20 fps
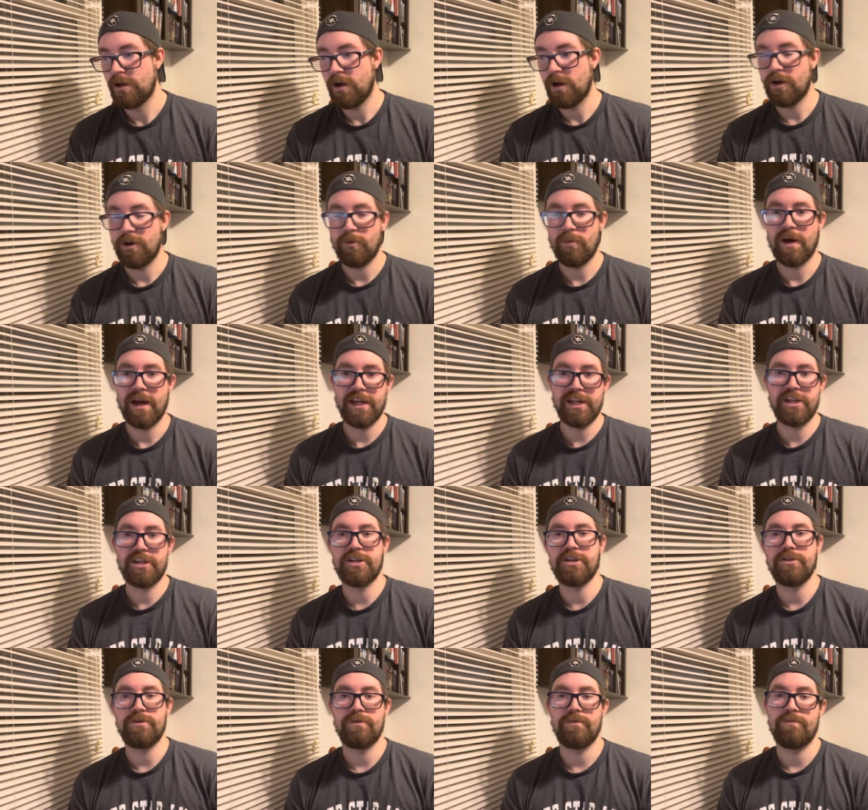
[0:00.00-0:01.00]
oh, why did
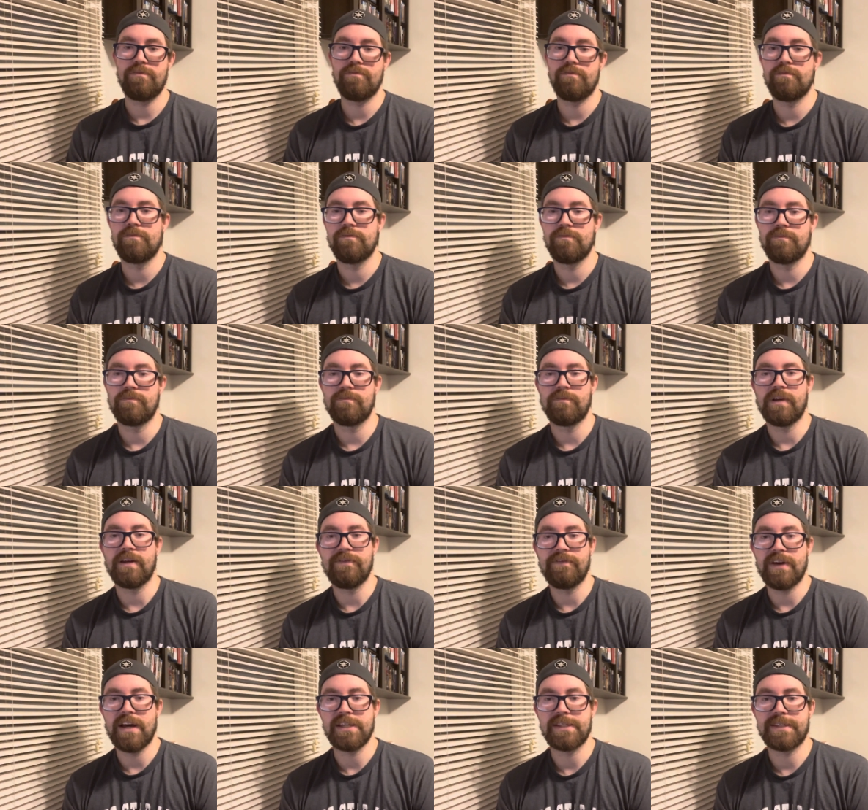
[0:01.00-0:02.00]
you
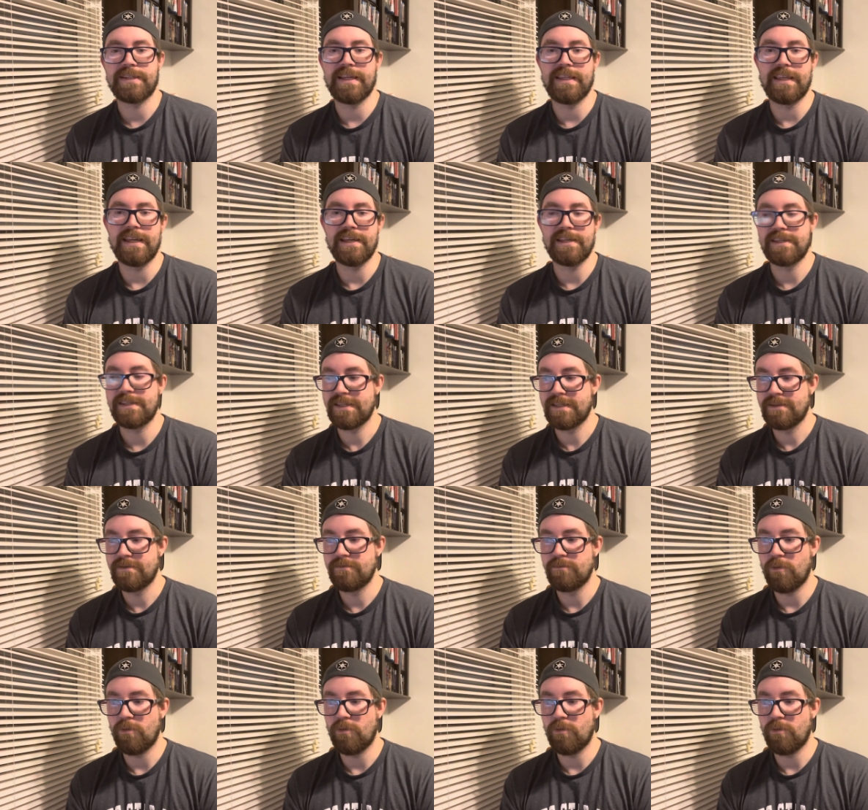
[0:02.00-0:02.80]
invest in this?